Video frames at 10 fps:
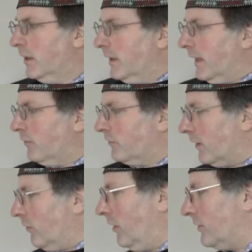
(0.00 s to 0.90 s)
Now,
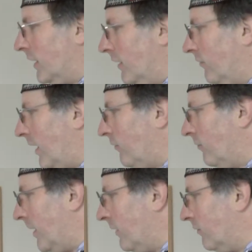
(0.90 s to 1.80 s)
technology is an
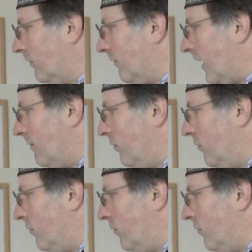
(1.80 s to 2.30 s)
aspect of a